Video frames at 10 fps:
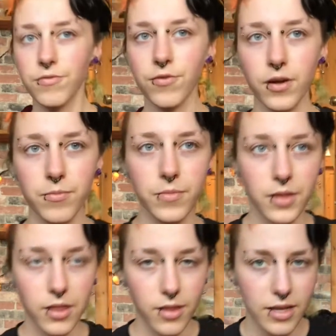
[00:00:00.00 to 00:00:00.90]
from
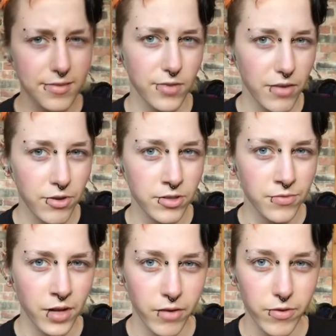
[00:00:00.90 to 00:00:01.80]
least favorite to
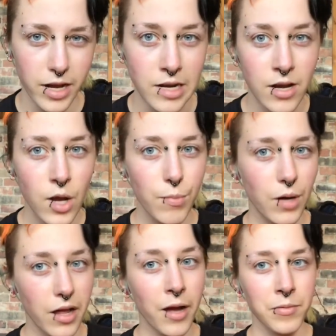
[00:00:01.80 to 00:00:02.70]
favorite,
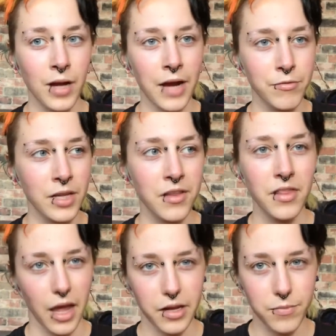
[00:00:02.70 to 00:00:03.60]
but I, I really
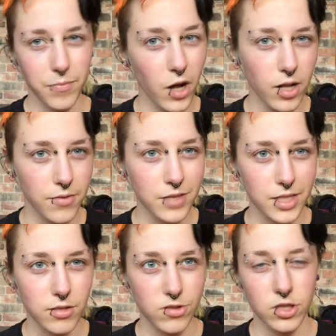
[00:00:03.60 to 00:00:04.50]
like all of these,
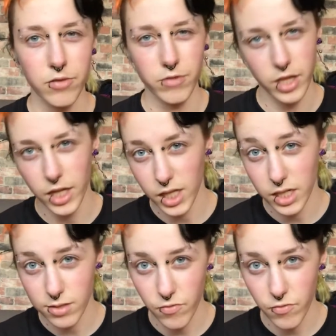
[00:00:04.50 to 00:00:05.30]
so it's not really least